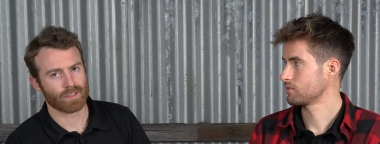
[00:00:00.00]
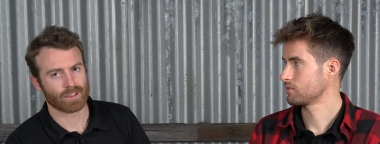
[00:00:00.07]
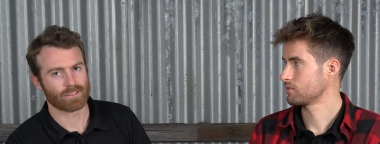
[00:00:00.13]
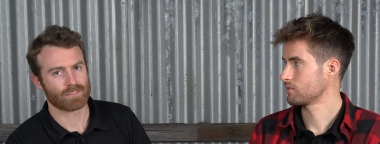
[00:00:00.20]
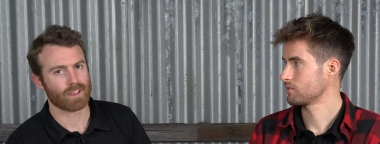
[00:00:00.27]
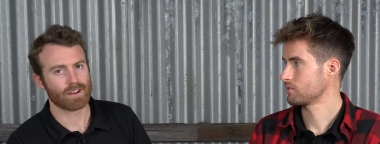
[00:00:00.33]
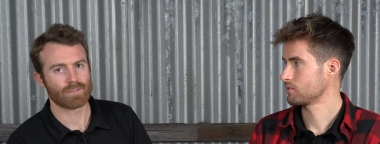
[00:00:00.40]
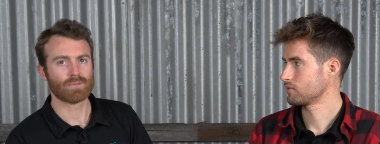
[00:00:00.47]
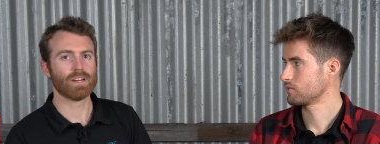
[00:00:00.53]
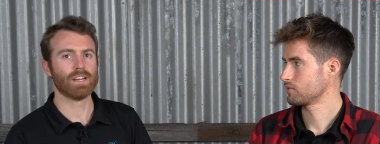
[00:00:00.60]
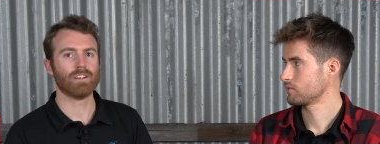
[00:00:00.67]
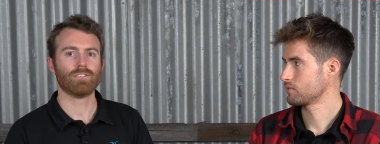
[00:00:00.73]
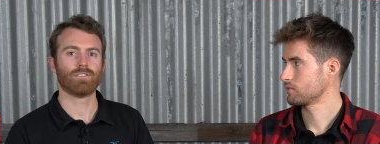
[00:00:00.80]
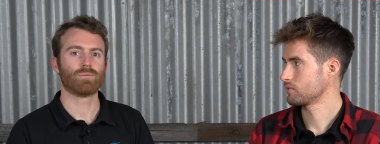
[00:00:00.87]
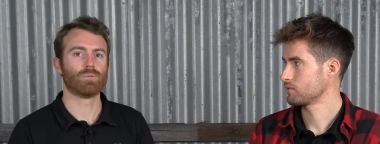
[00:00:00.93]
Speaker 1: the cassette
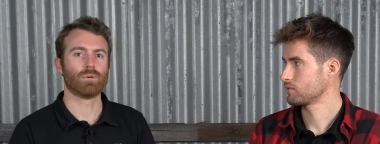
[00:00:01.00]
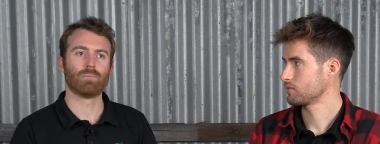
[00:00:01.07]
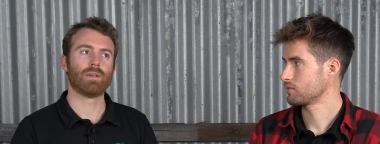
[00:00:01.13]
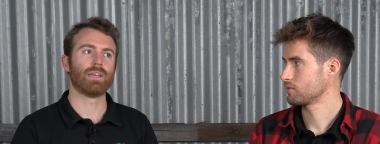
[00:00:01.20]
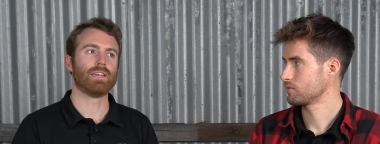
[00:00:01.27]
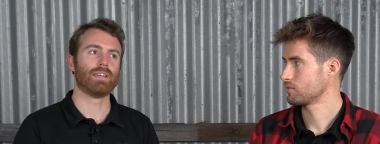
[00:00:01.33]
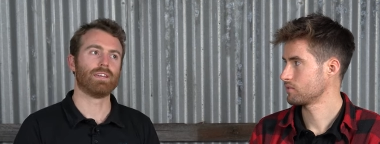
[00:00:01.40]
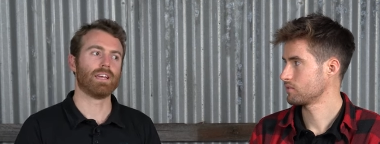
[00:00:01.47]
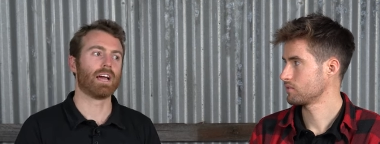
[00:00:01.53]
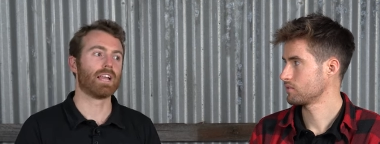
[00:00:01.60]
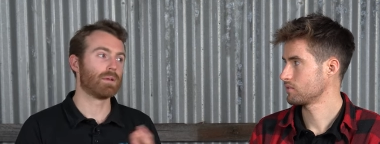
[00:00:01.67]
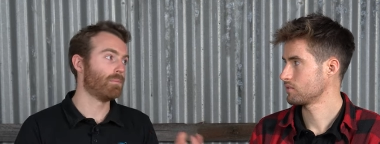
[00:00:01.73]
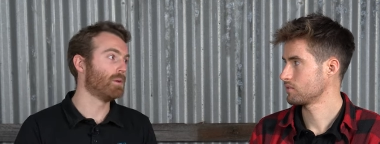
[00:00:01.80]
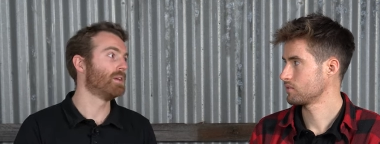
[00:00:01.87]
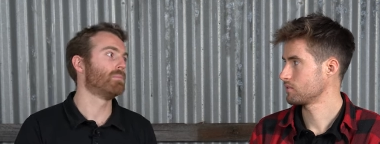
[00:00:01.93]
rings will be
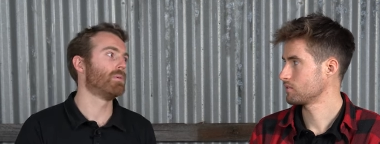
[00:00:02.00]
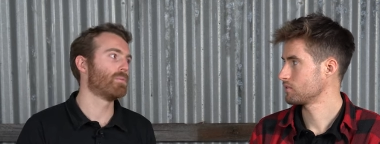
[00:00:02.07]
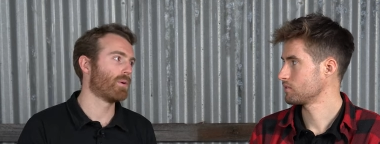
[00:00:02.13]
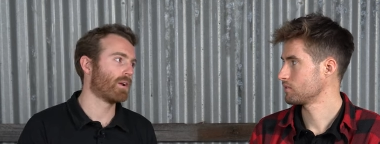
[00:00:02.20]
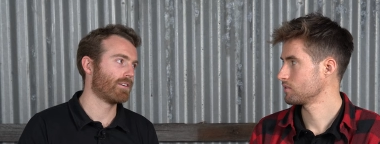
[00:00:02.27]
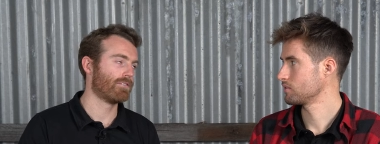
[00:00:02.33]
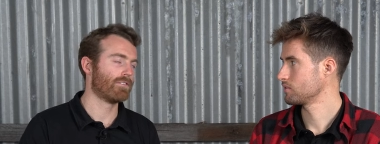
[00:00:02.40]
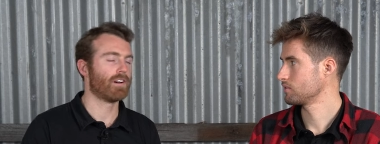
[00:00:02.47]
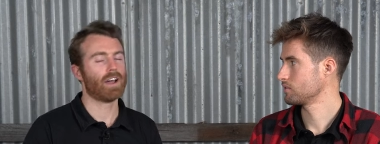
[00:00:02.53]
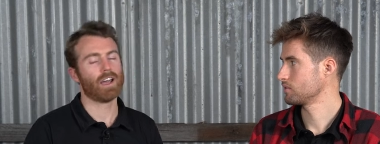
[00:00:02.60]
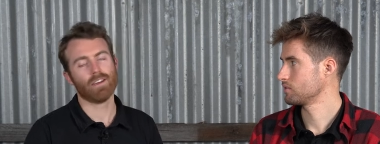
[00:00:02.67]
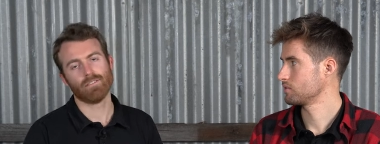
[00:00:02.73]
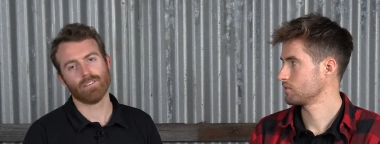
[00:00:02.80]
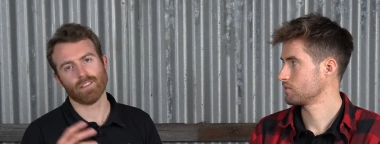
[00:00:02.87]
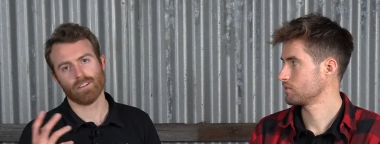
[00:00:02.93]
aluminium in
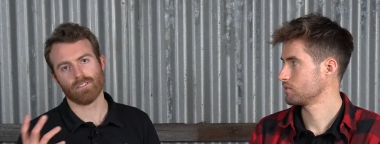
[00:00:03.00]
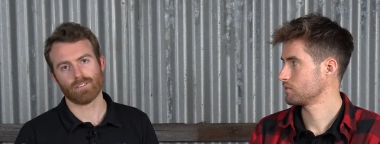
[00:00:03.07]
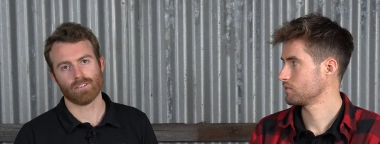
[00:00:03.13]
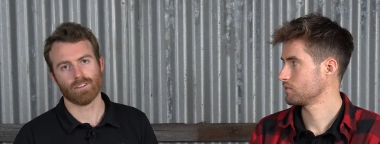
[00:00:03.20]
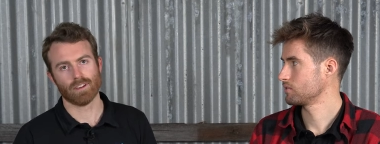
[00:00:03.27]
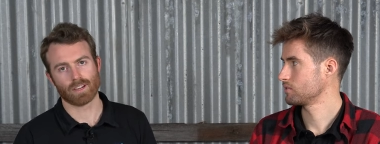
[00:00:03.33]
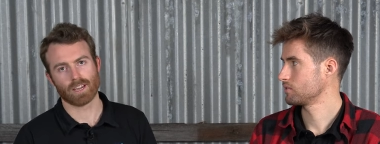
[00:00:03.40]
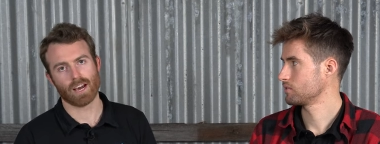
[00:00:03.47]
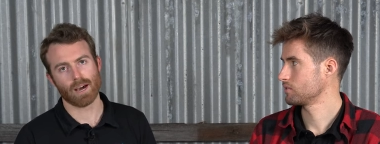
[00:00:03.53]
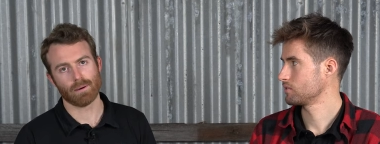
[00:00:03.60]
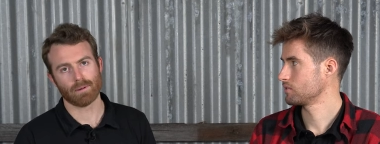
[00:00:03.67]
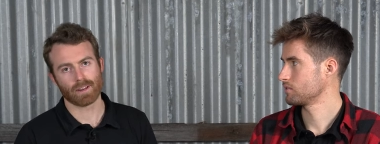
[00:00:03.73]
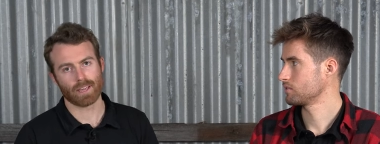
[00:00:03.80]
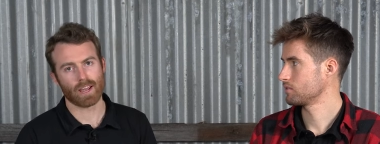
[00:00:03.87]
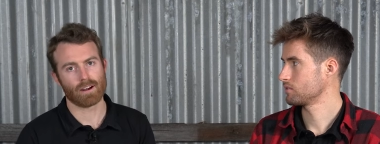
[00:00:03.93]
105 and there's a
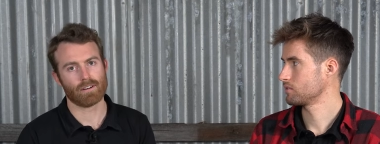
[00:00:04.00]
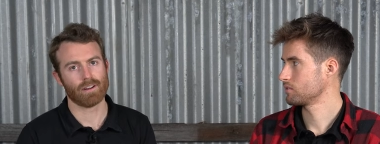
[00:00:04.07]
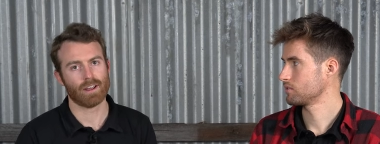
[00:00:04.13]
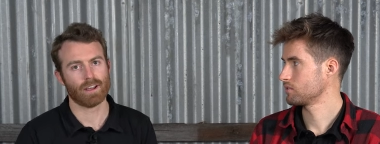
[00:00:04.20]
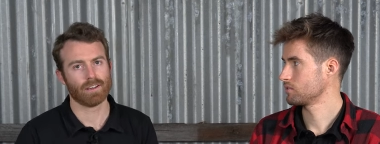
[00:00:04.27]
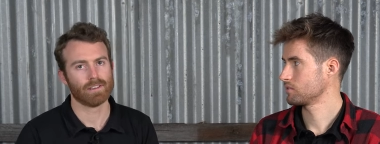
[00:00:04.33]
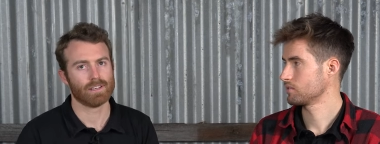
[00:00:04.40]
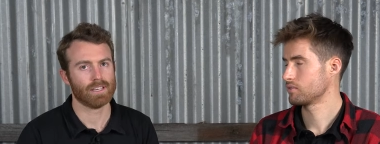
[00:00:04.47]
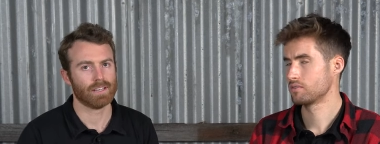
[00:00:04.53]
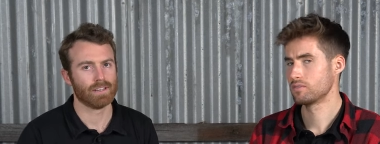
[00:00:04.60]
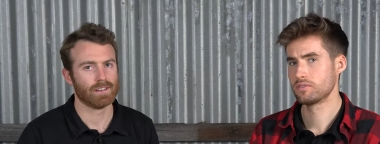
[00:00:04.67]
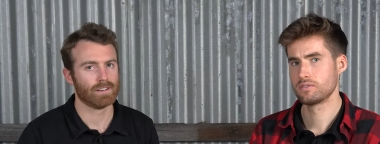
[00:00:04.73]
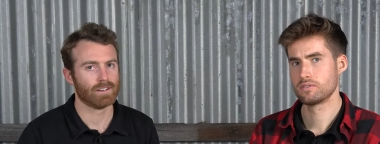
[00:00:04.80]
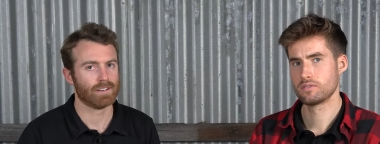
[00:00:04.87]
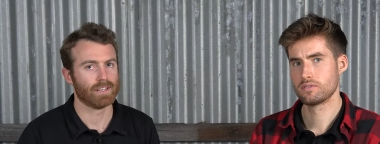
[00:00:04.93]
carbon carrier
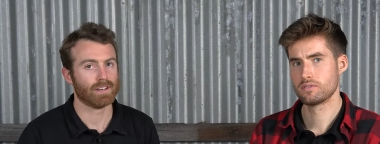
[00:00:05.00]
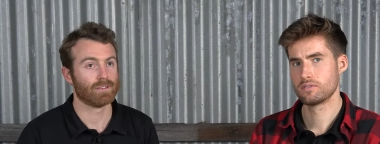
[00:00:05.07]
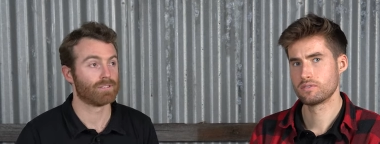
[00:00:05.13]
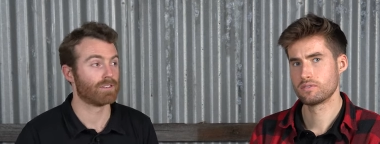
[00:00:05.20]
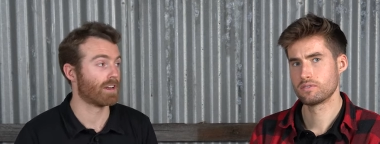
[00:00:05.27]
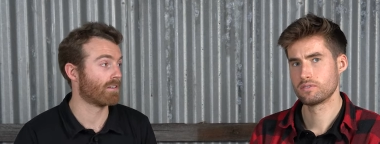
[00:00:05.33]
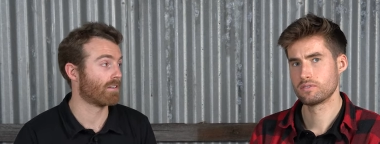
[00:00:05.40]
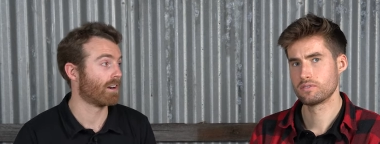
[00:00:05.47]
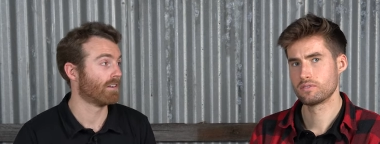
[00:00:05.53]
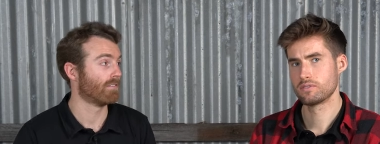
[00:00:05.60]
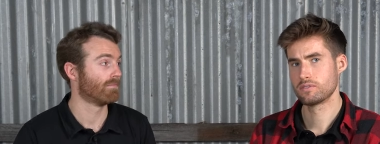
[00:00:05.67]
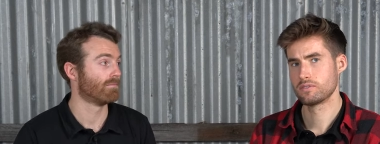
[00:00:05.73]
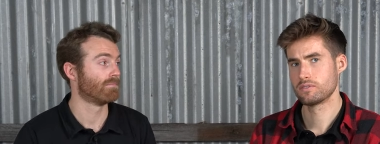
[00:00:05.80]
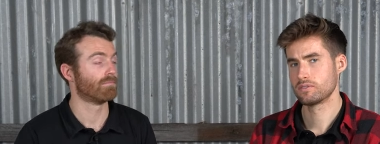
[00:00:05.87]
in, in Ultegra.